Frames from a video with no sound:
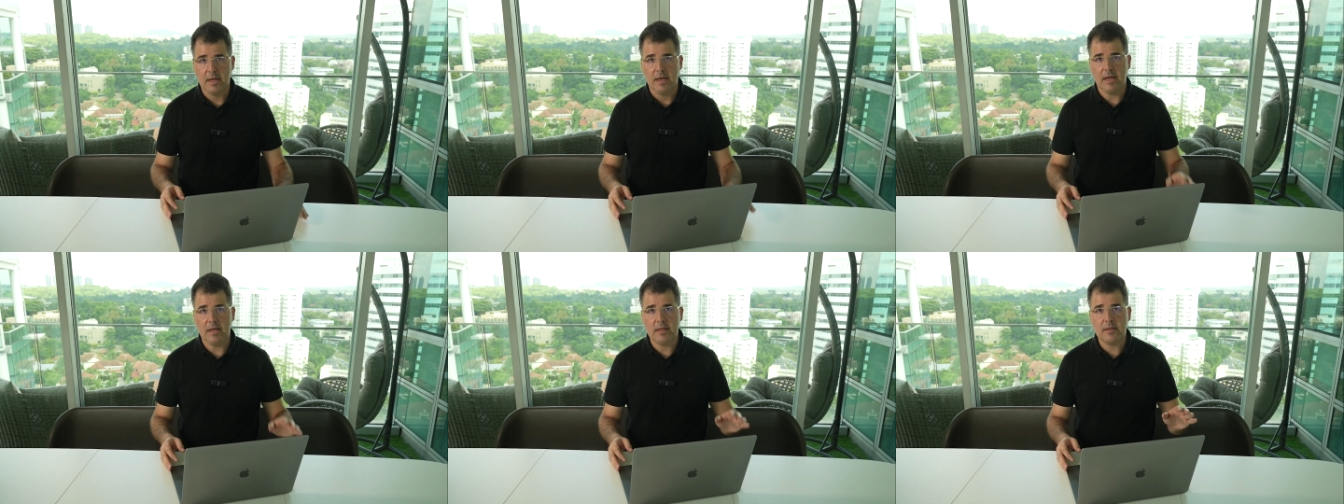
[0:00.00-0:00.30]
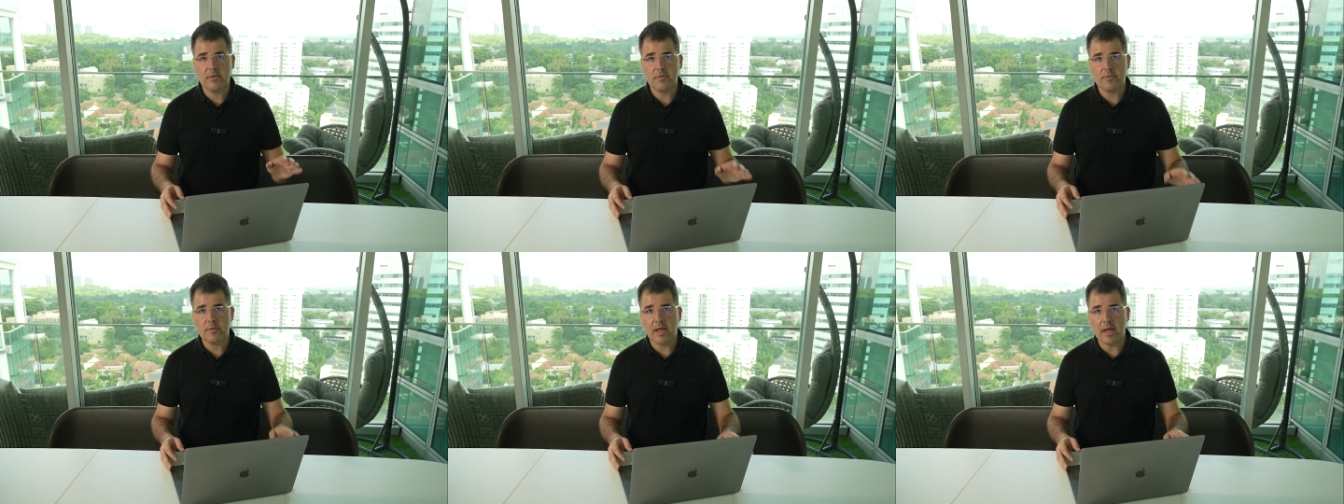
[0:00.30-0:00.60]

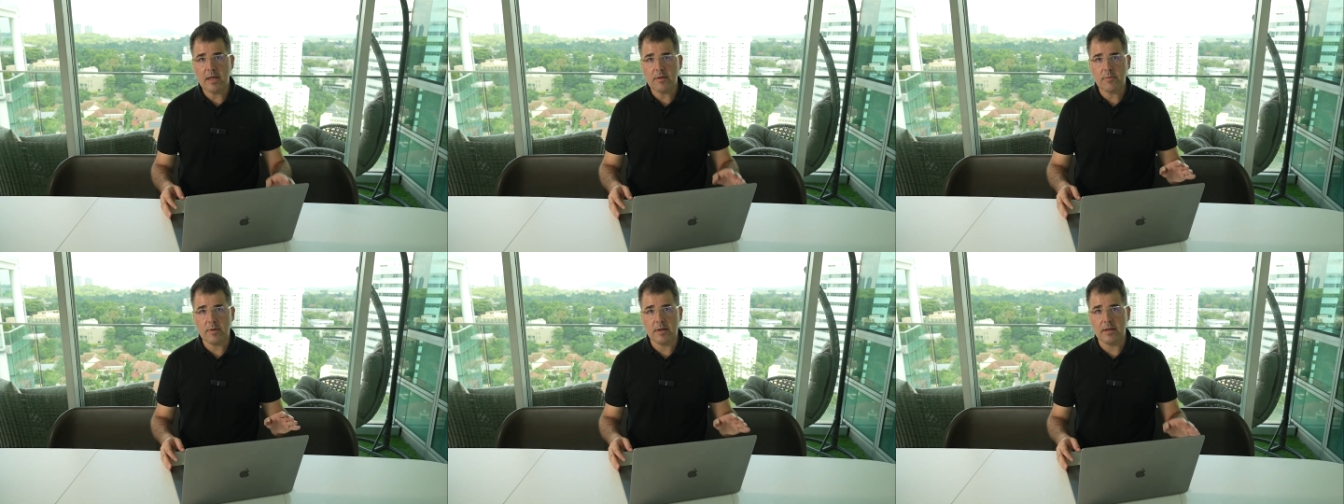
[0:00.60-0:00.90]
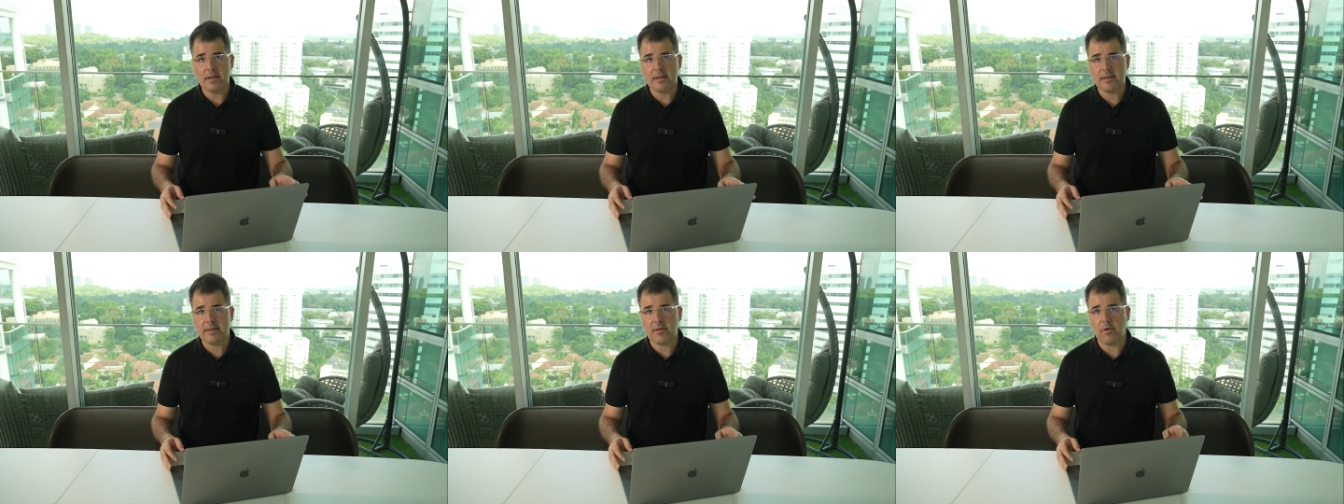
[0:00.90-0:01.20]
And today
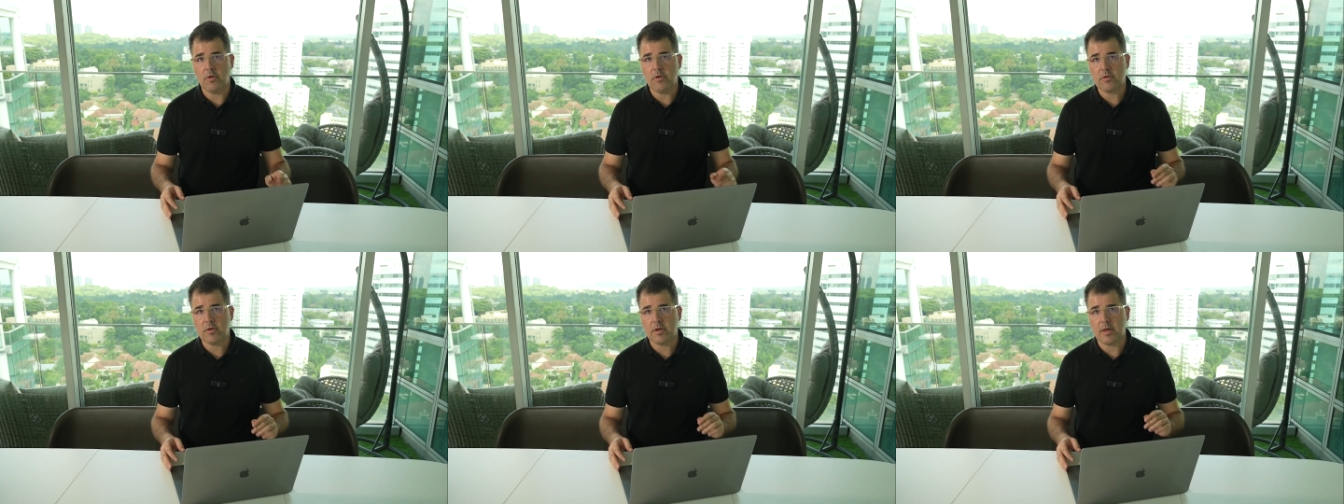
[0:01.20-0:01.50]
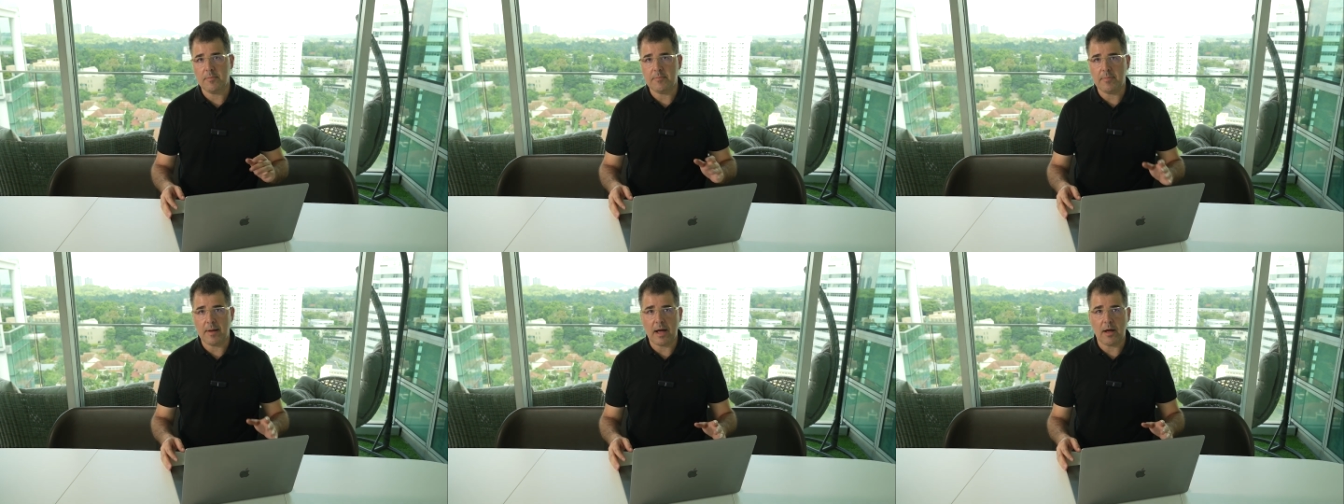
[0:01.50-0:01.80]
we'll talk
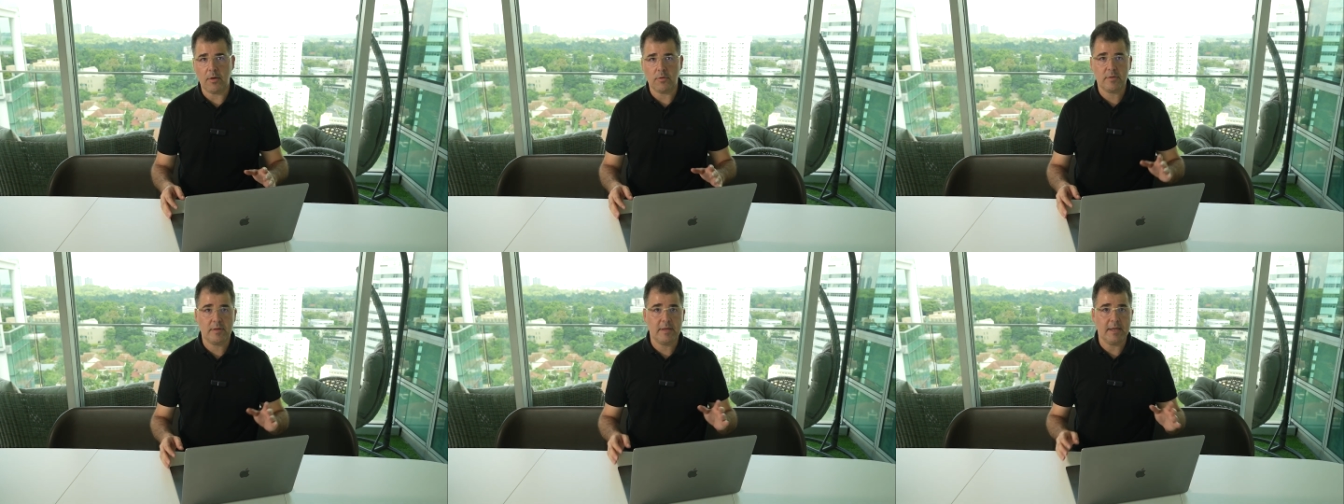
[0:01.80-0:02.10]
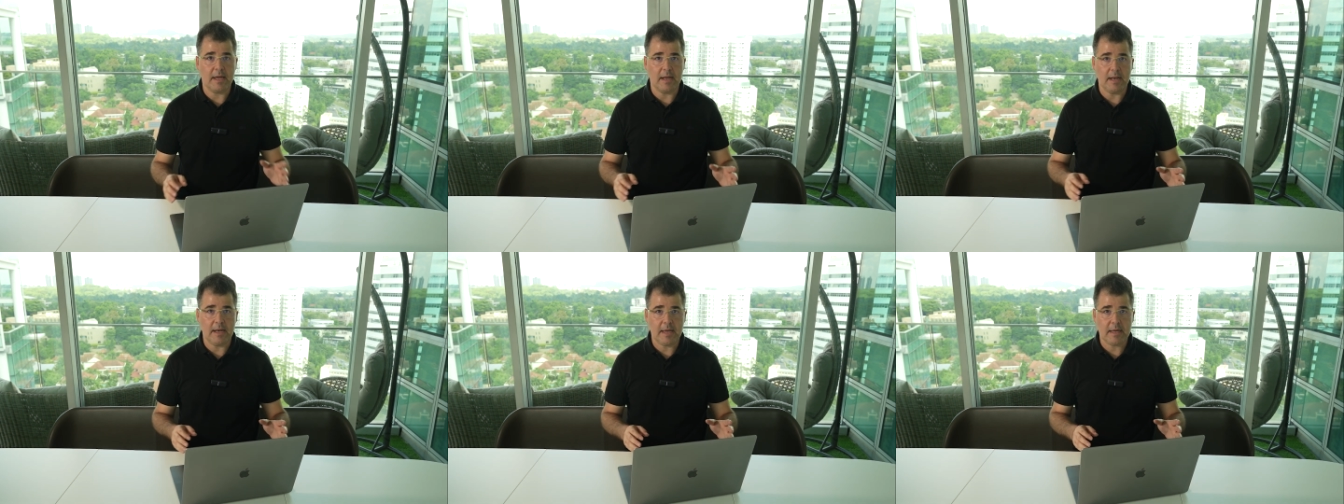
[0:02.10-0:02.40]
about
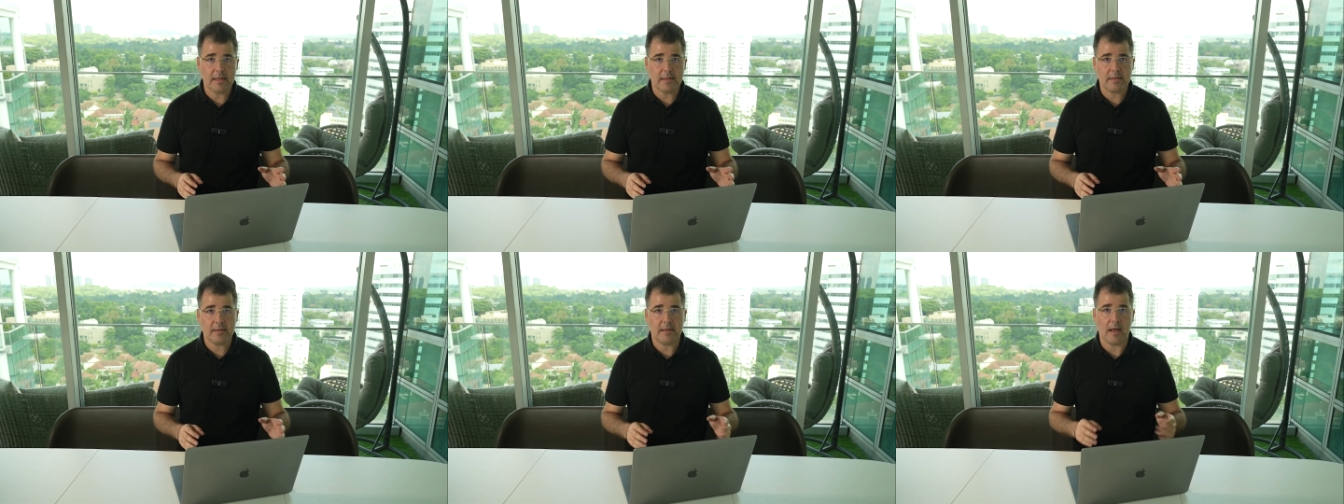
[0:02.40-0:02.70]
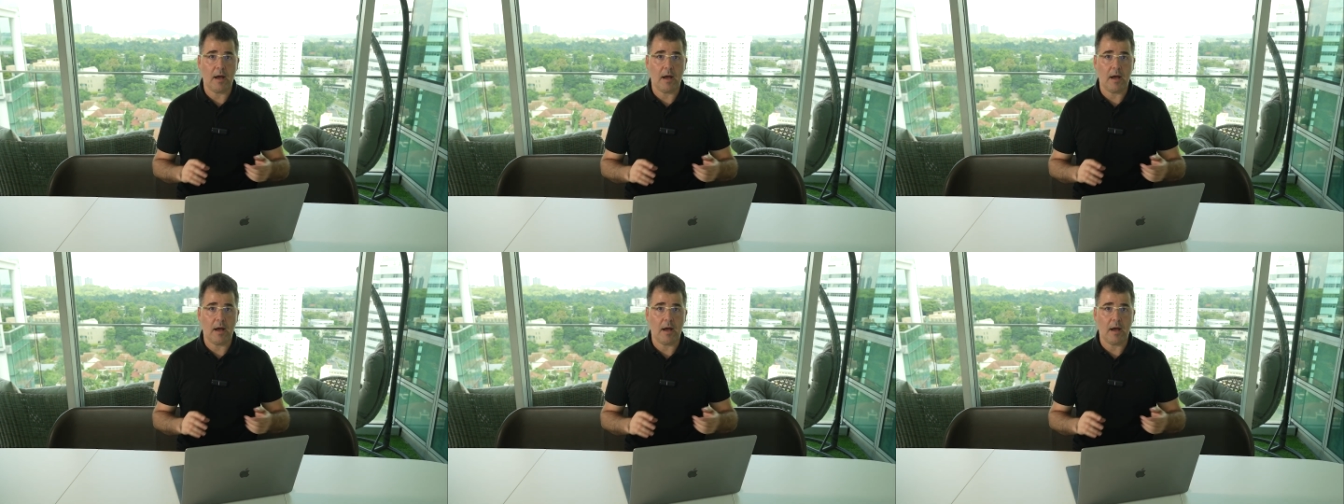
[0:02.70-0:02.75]
TLS,